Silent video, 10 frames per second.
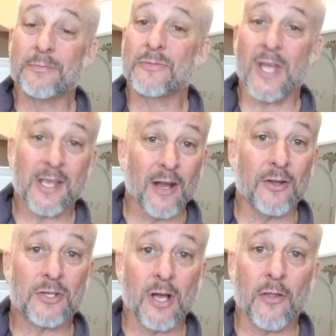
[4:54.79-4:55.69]
Take care of
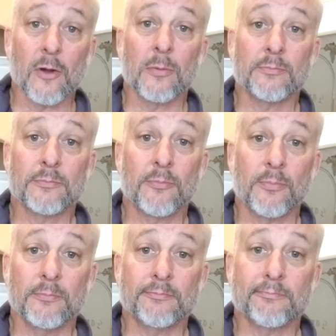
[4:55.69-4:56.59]
each other.
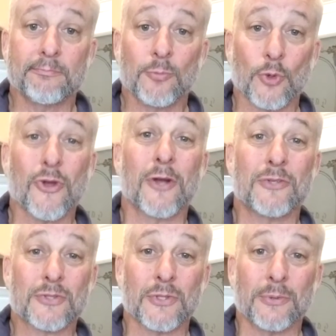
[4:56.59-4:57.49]
We'll talk to
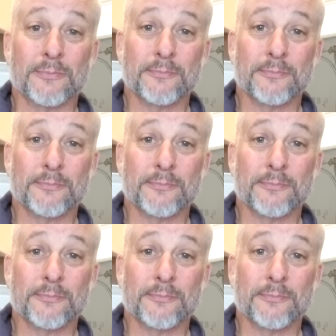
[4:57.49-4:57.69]
you soon.